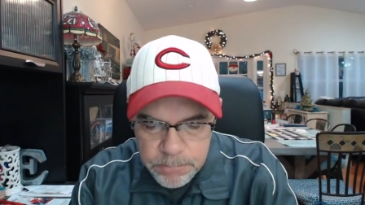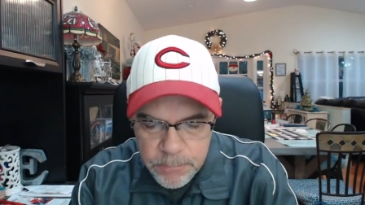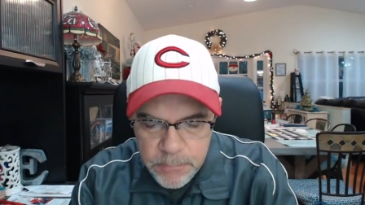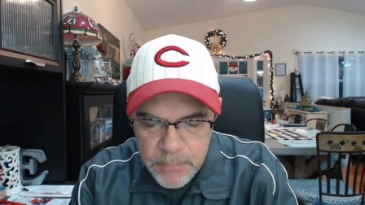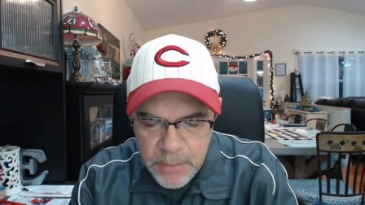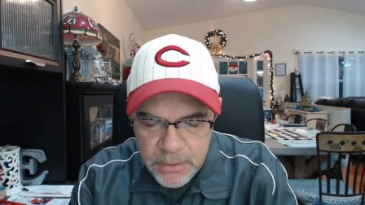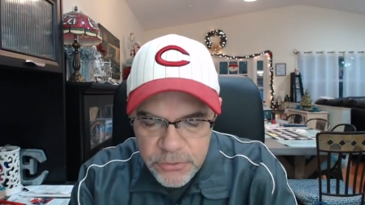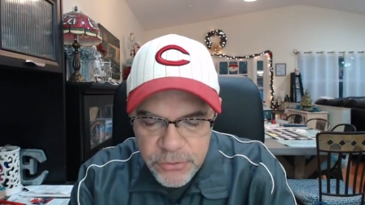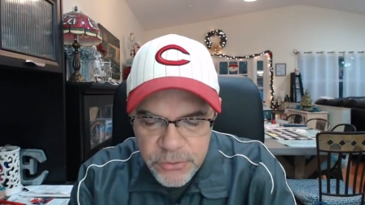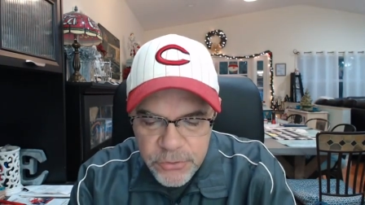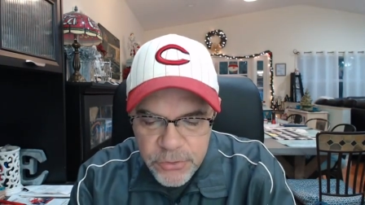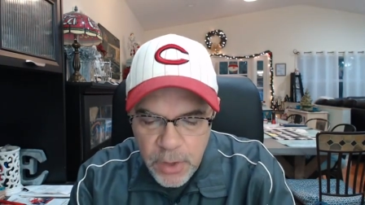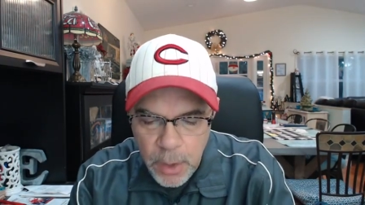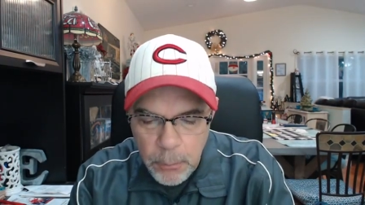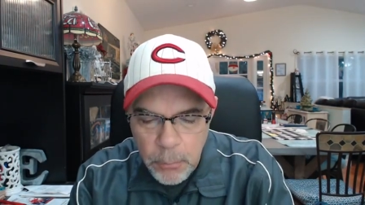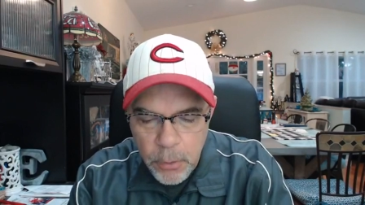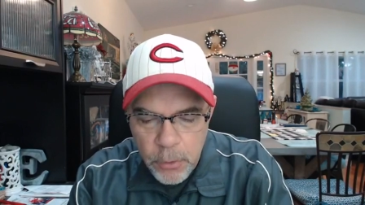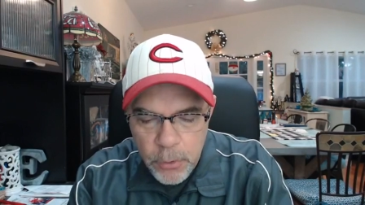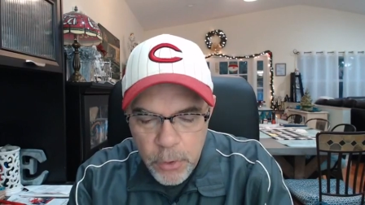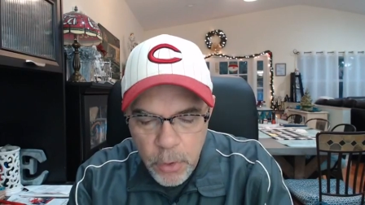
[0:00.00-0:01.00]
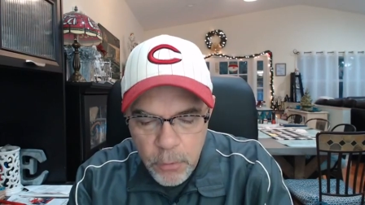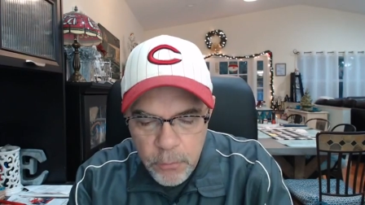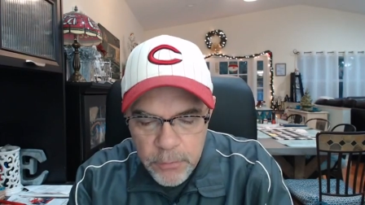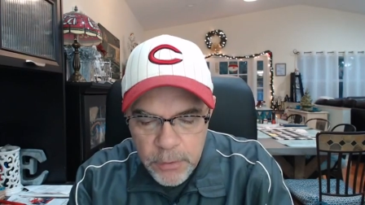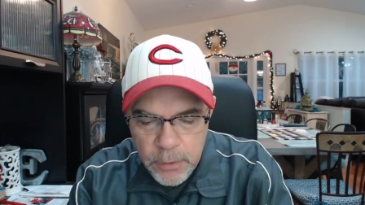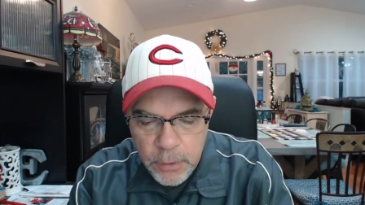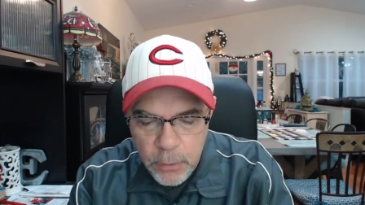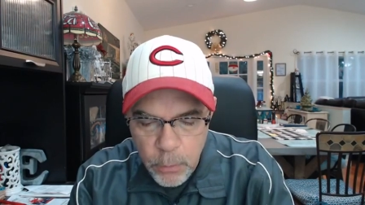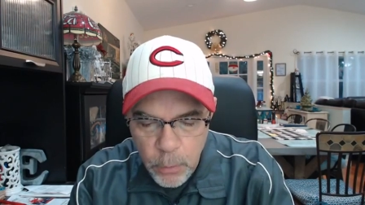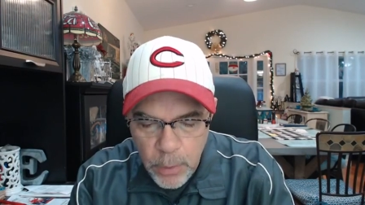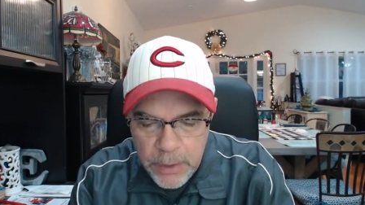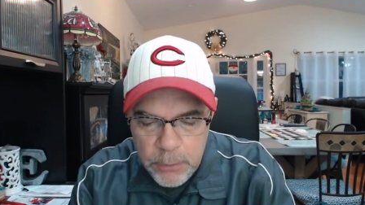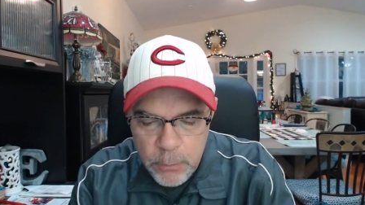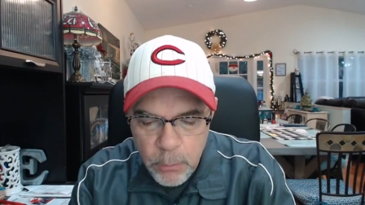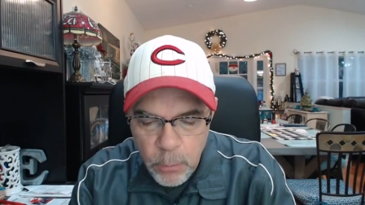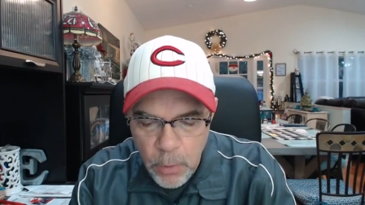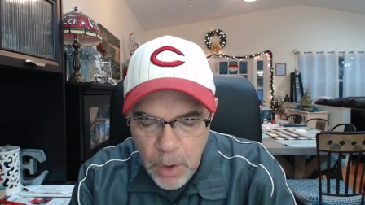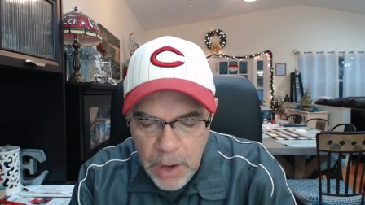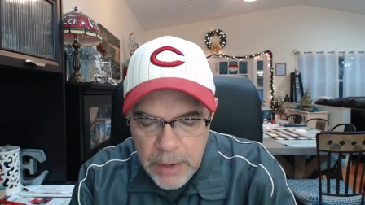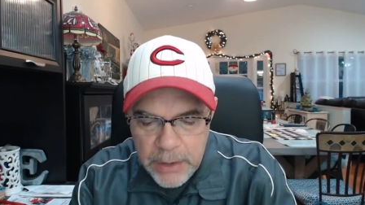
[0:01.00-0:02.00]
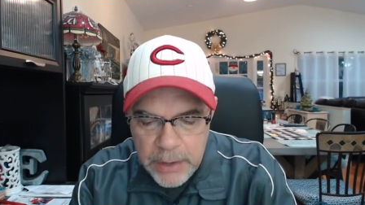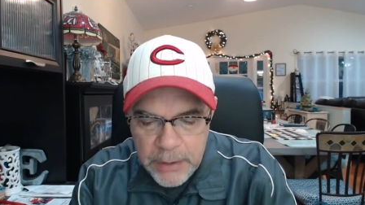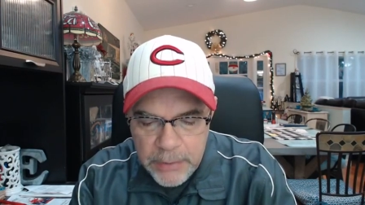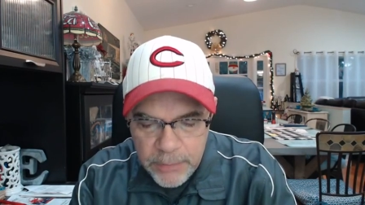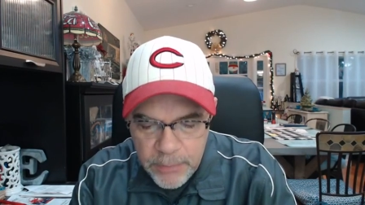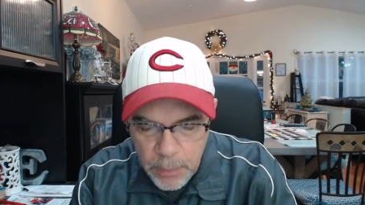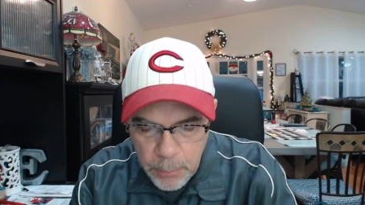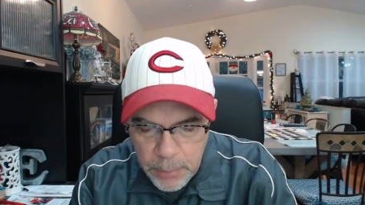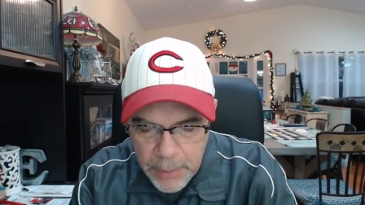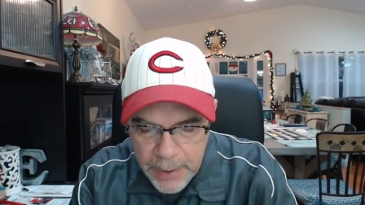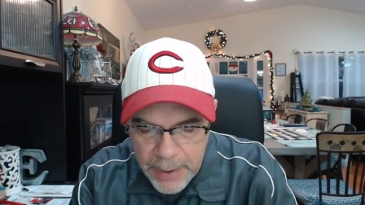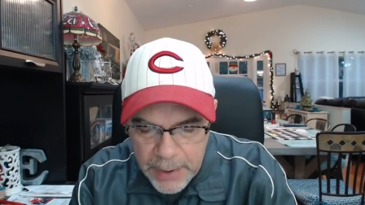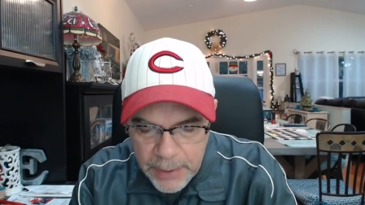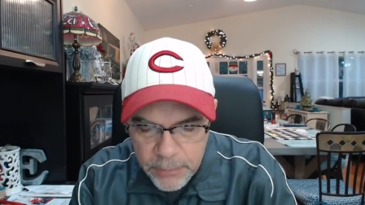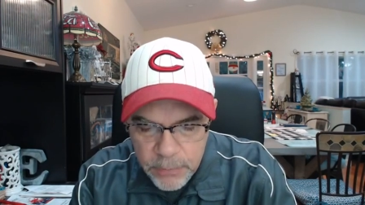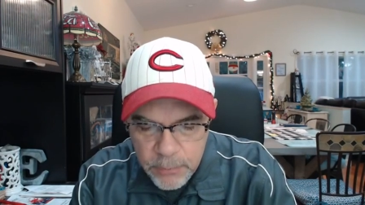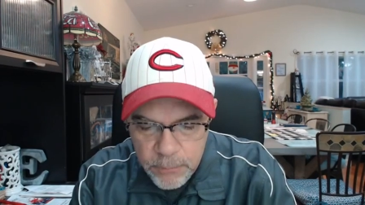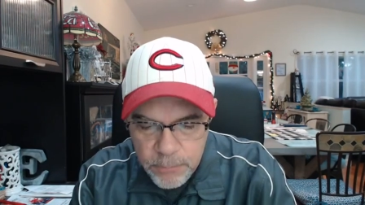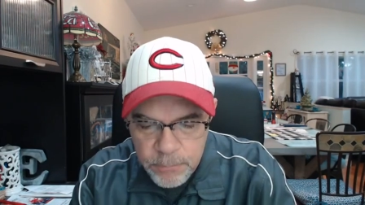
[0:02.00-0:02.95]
They stumbled over the great rock in their path.